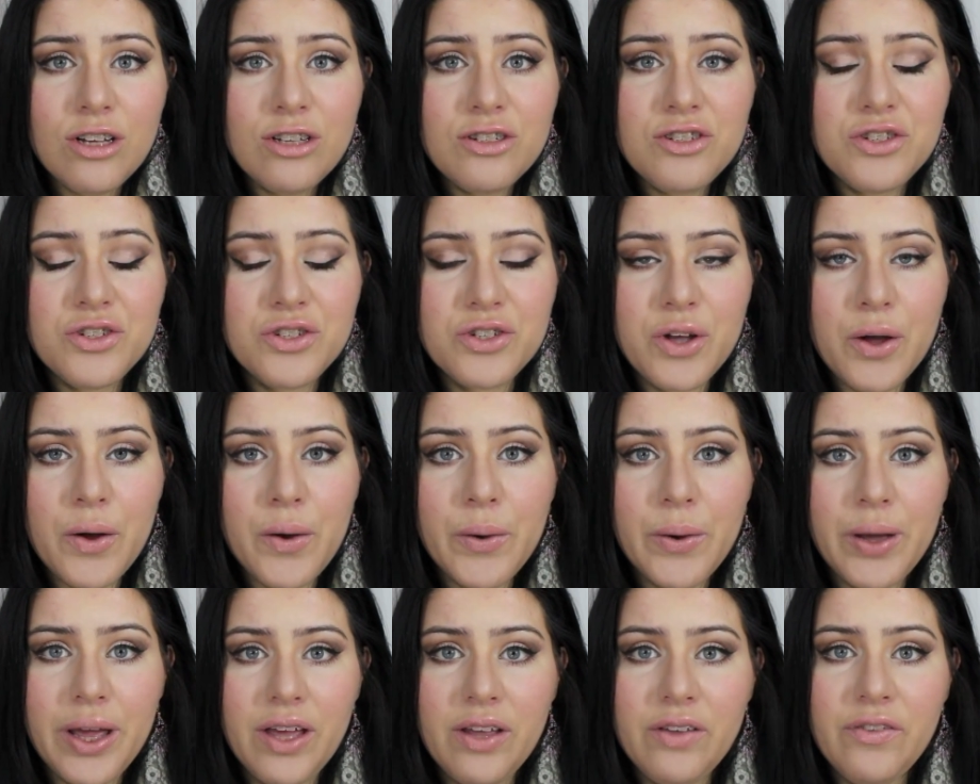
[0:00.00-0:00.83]

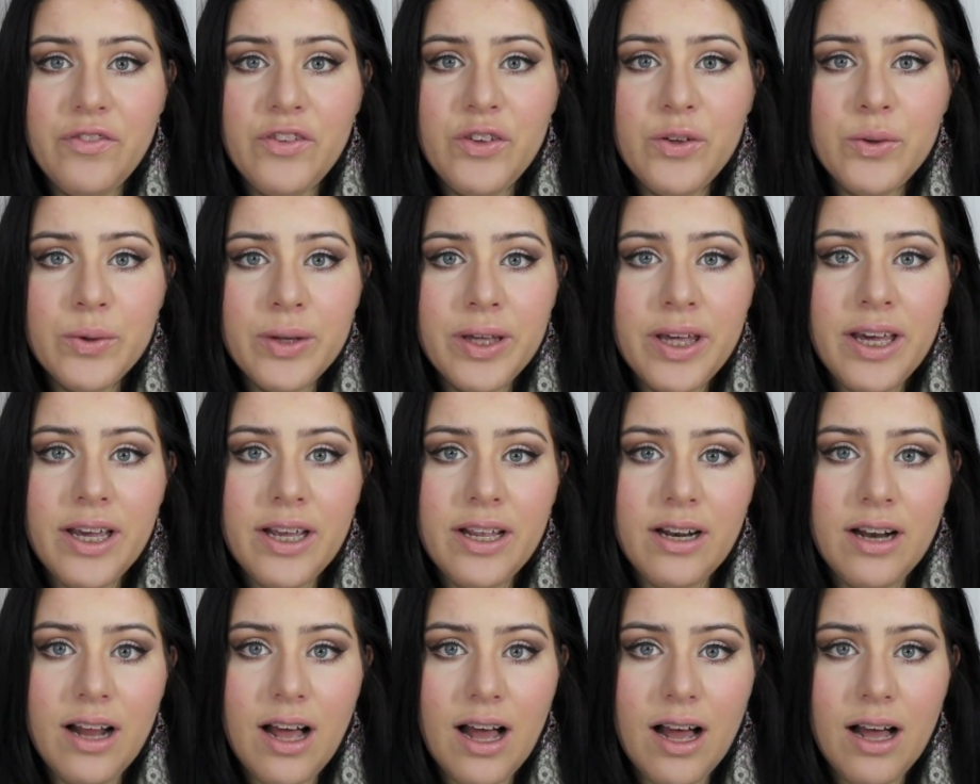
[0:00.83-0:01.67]
So if you
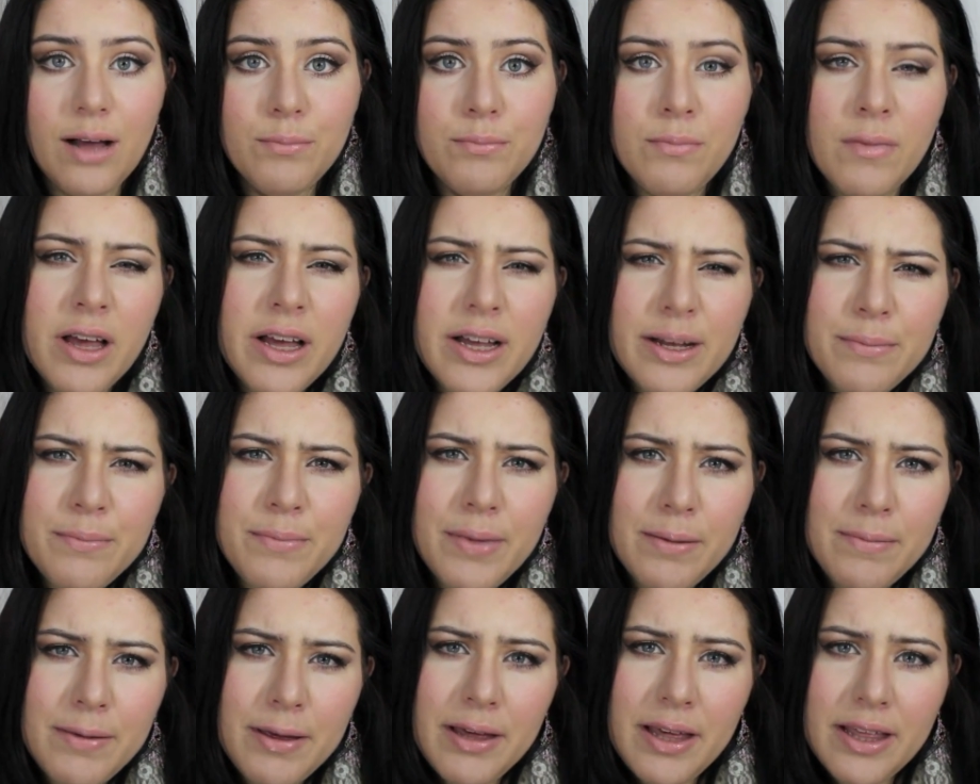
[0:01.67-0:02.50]
can
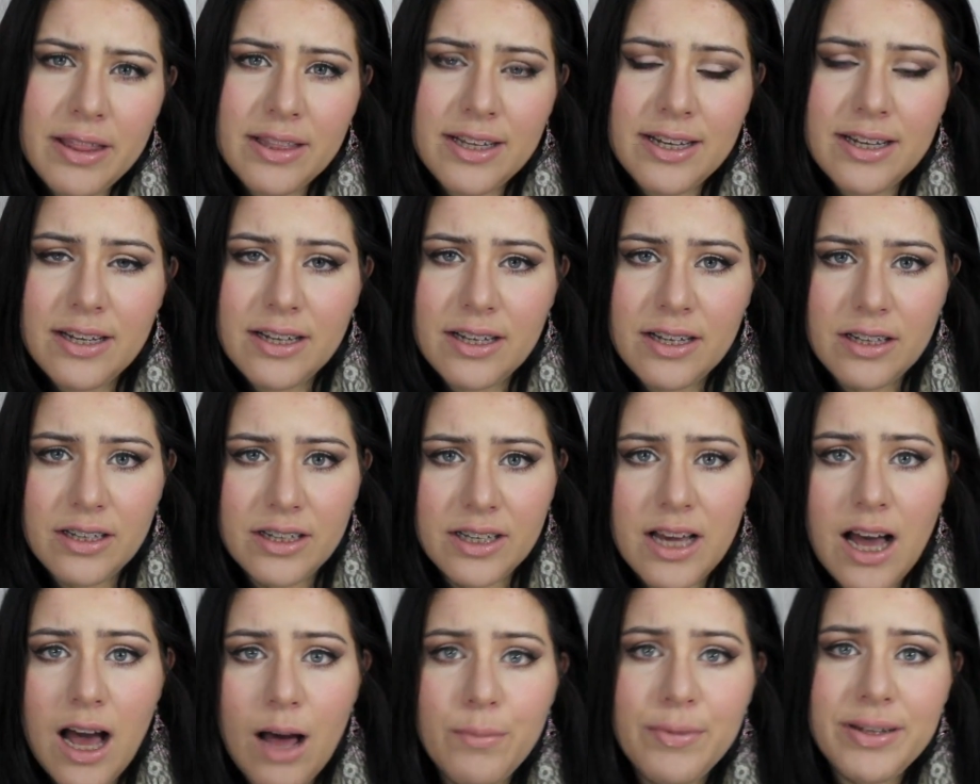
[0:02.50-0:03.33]
maybe in the
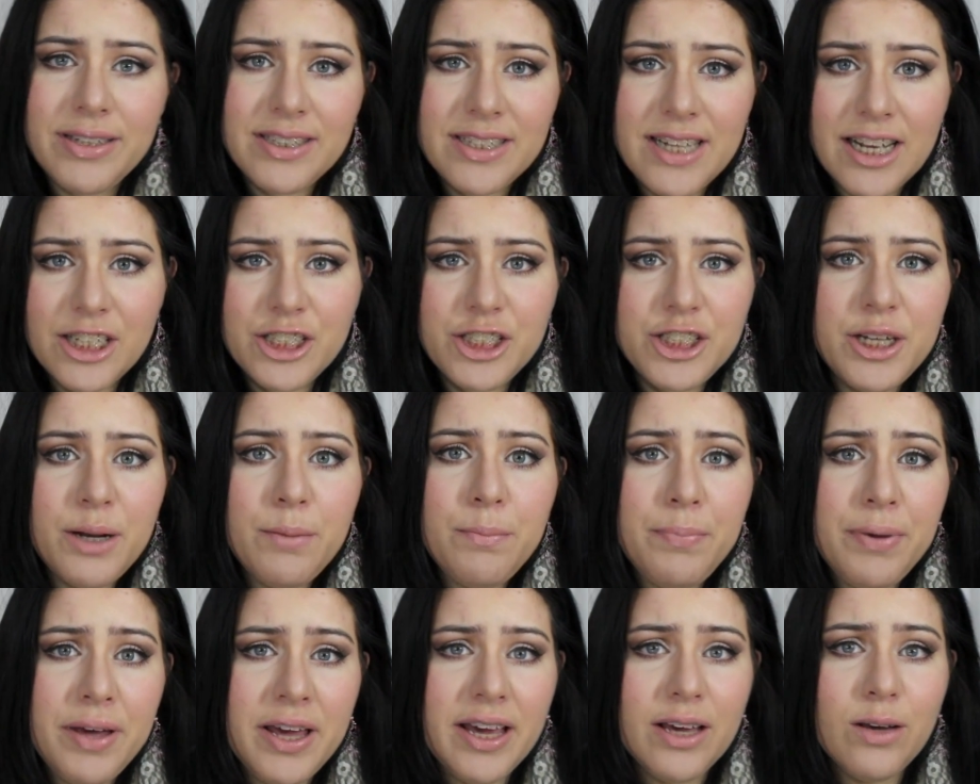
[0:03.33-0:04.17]
comment
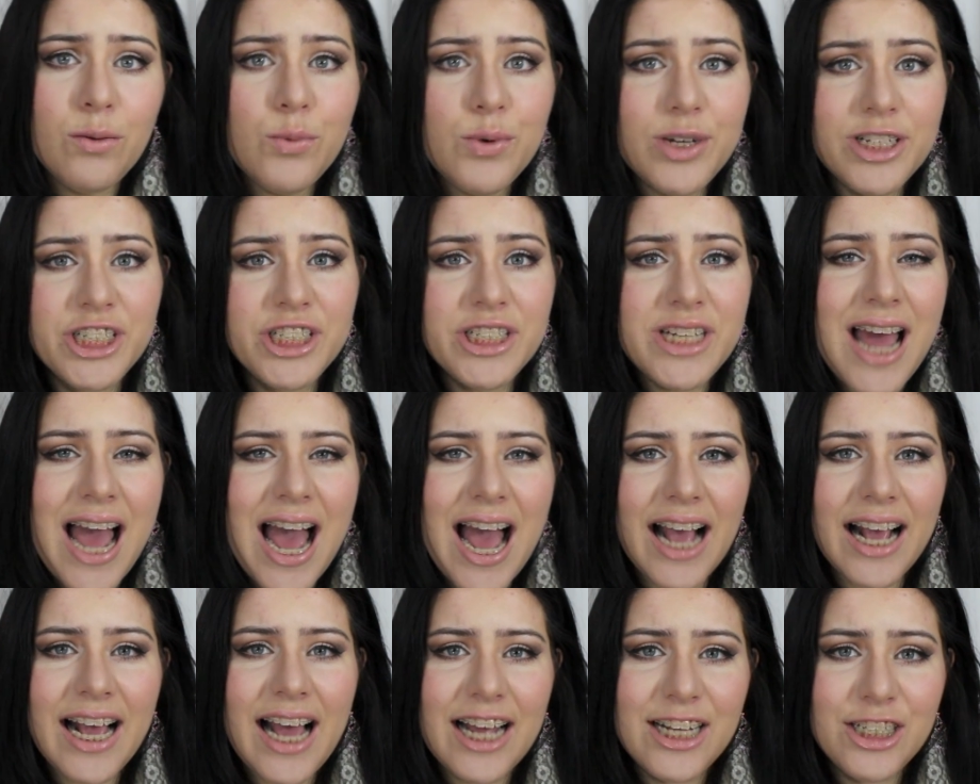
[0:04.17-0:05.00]
section pick which
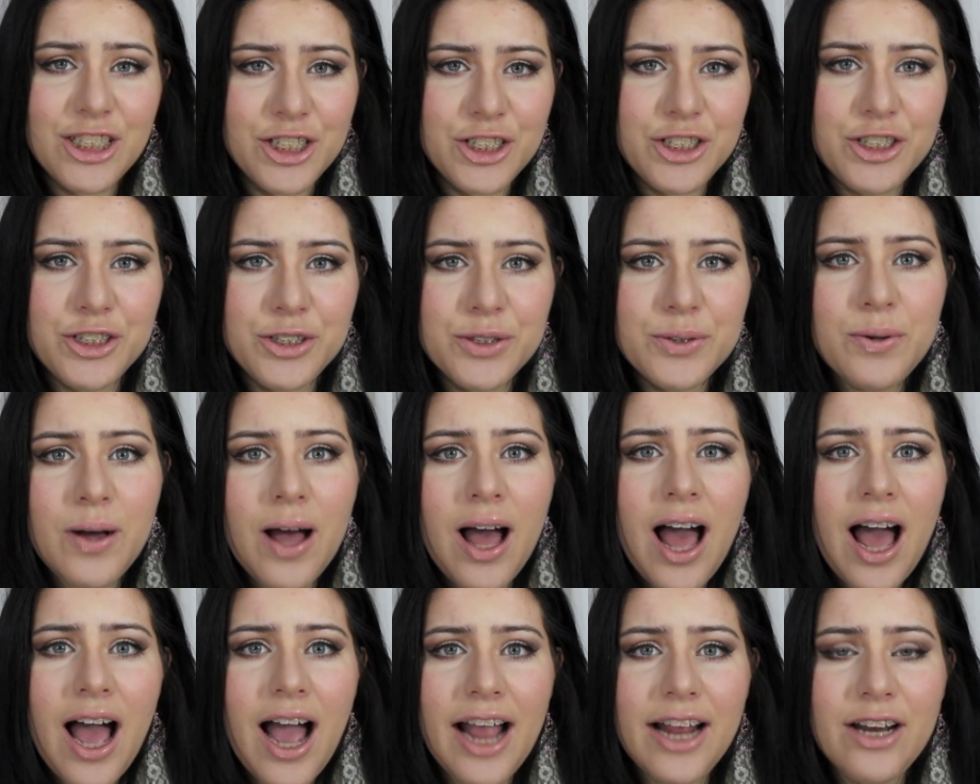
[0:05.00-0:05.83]
tag I should do.
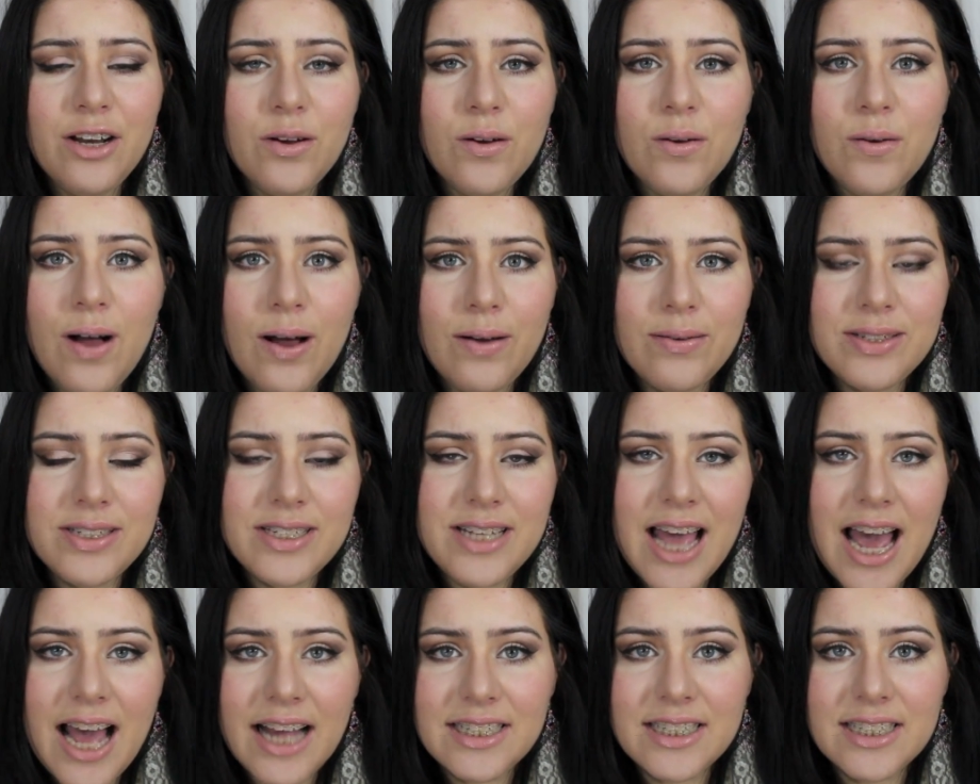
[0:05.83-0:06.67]
I know I was
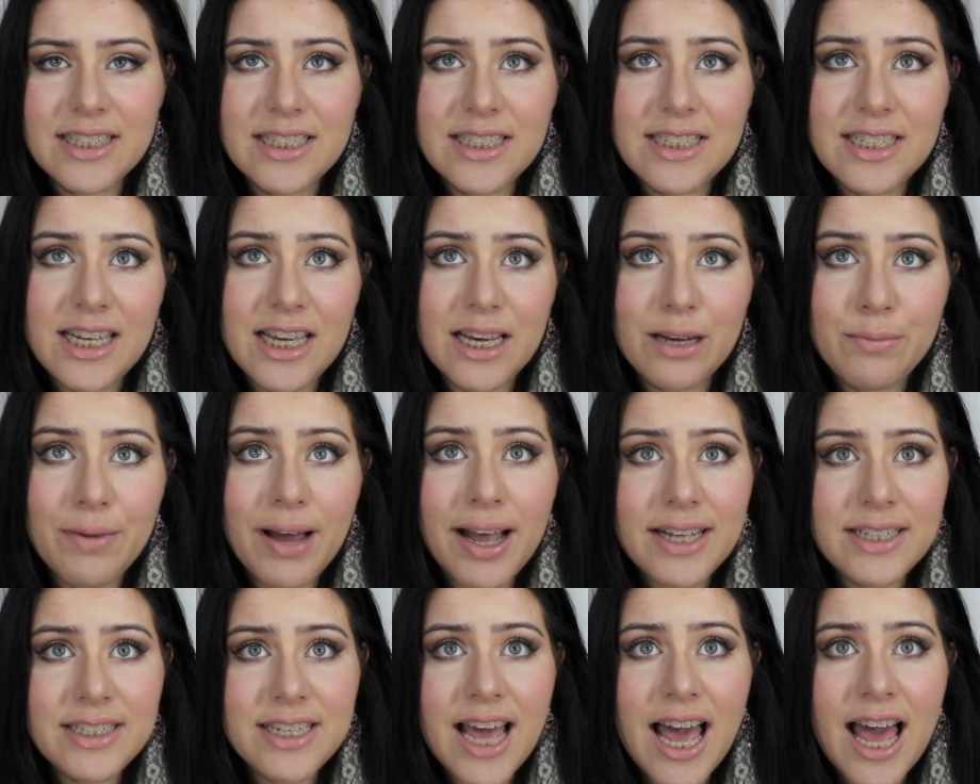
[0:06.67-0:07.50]
tagged in the
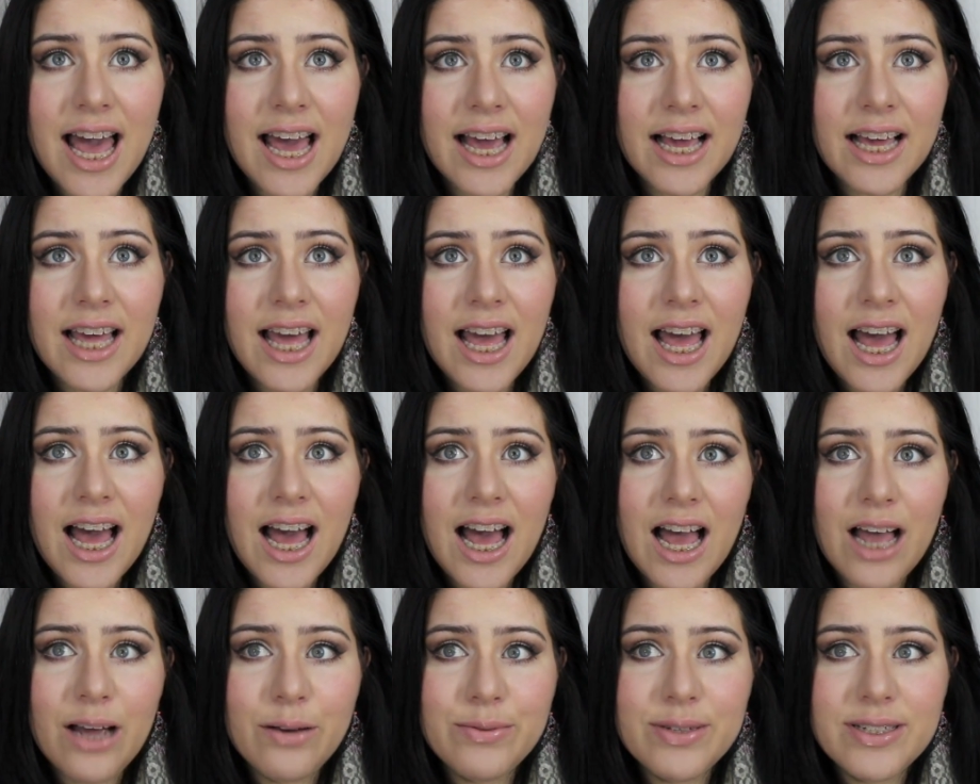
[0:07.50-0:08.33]
TMI tag,
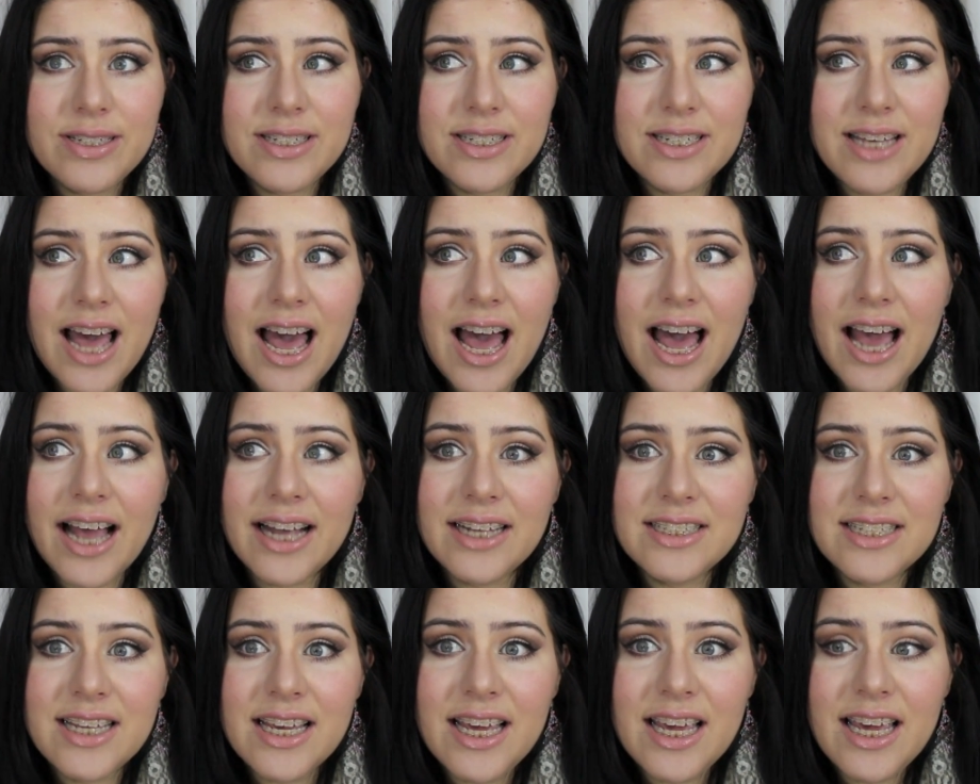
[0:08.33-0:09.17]
I was
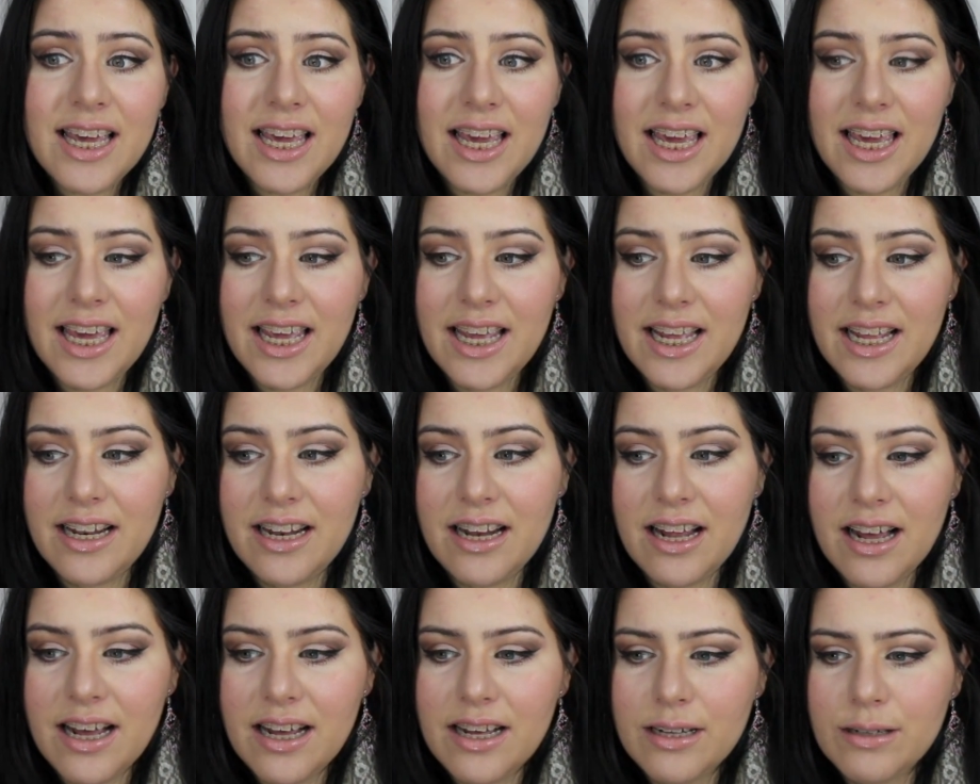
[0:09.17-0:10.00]
tagged
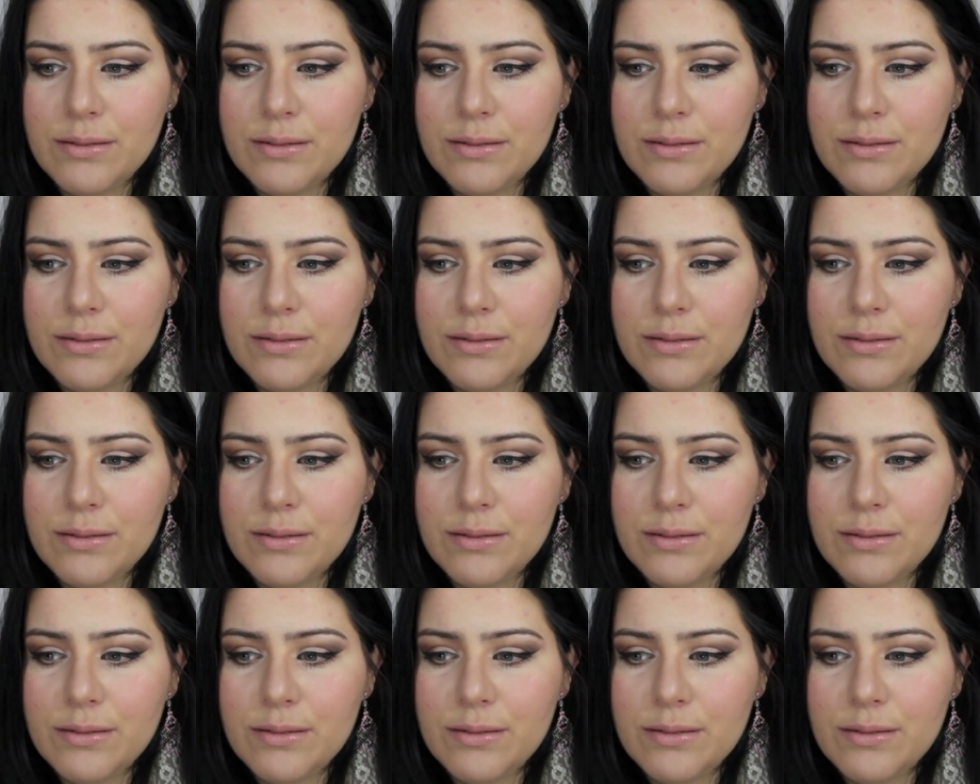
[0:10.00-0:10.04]
in